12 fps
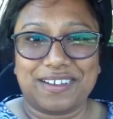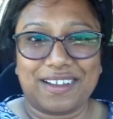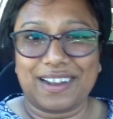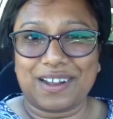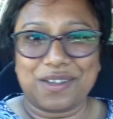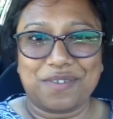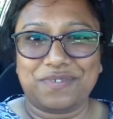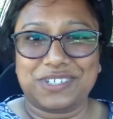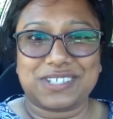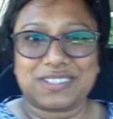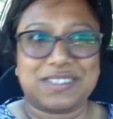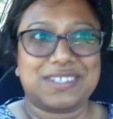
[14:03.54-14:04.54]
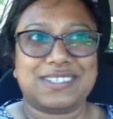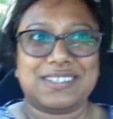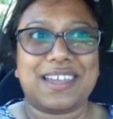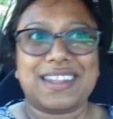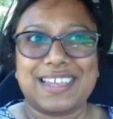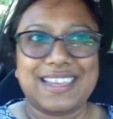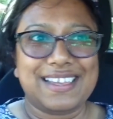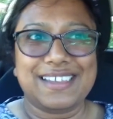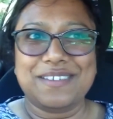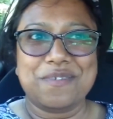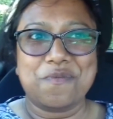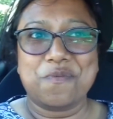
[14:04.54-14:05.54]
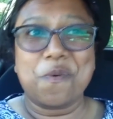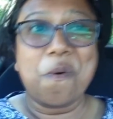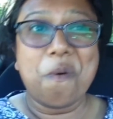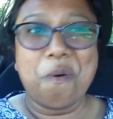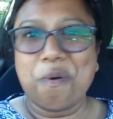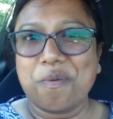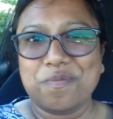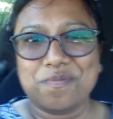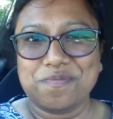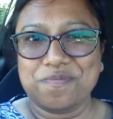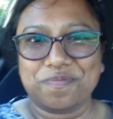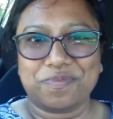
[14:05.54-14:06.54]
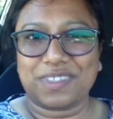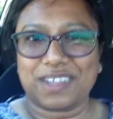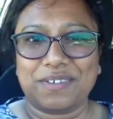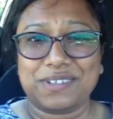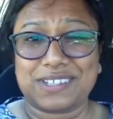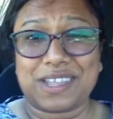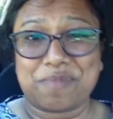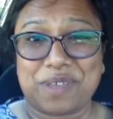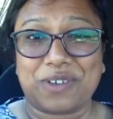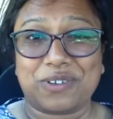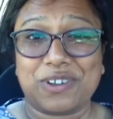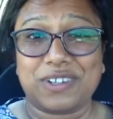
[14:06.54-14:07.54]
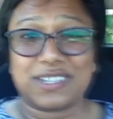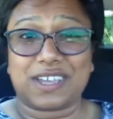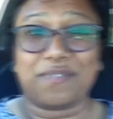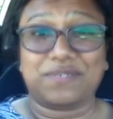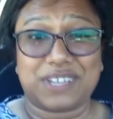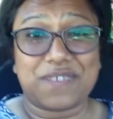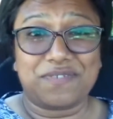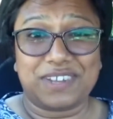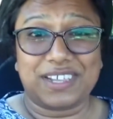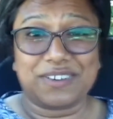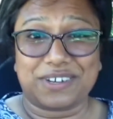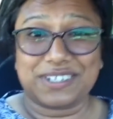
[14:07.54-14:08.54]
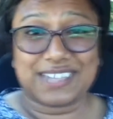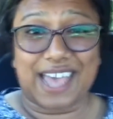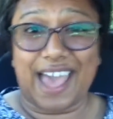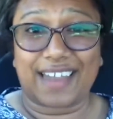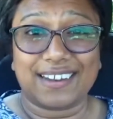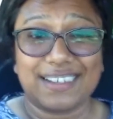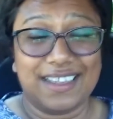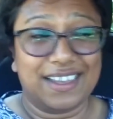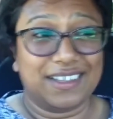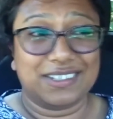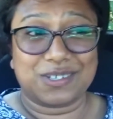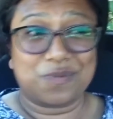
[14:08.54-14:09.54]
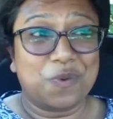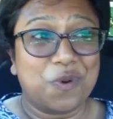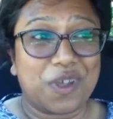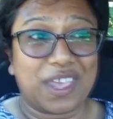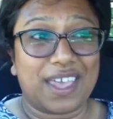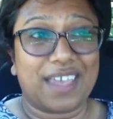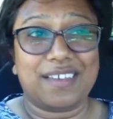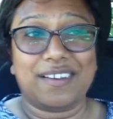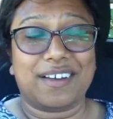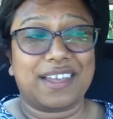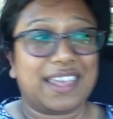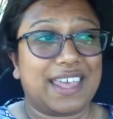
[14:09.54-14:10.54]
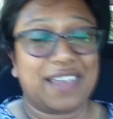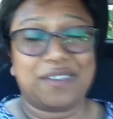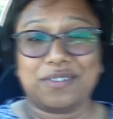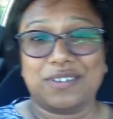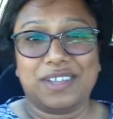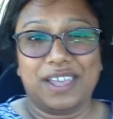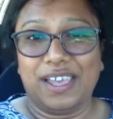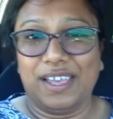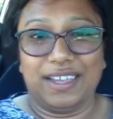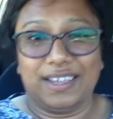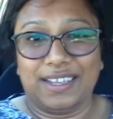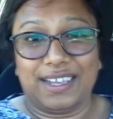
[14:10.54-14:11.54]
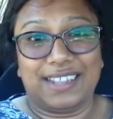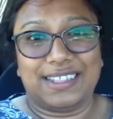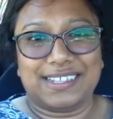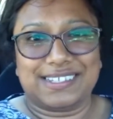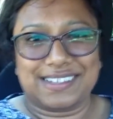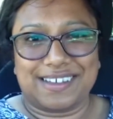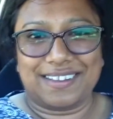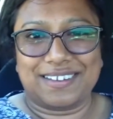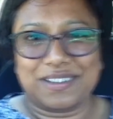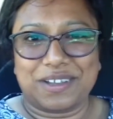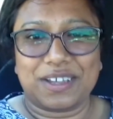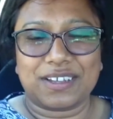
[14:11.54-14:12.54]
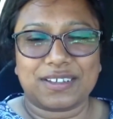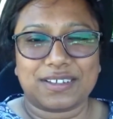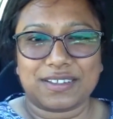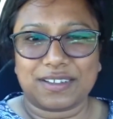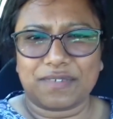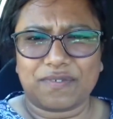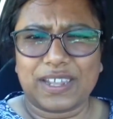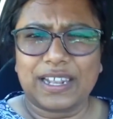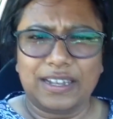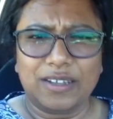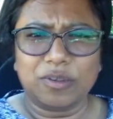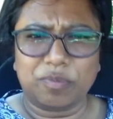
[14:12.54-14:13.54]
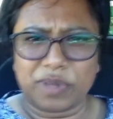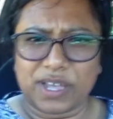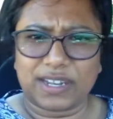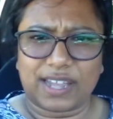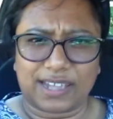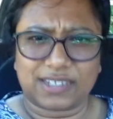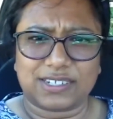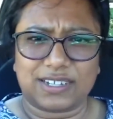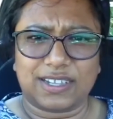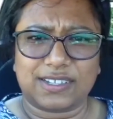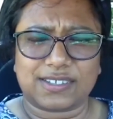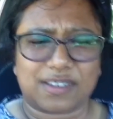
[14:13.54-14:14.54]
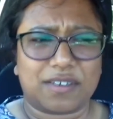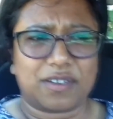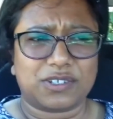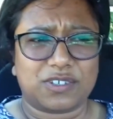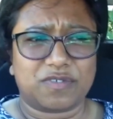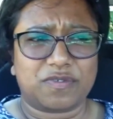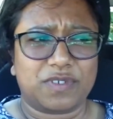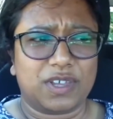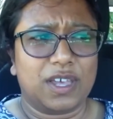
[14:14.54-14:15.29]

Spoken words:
highlight of just sunny, warm. It was like being on holiday. I've definitely got a tan. Just walking, hiking in the sun. I feel a little burnt, actually. So I should have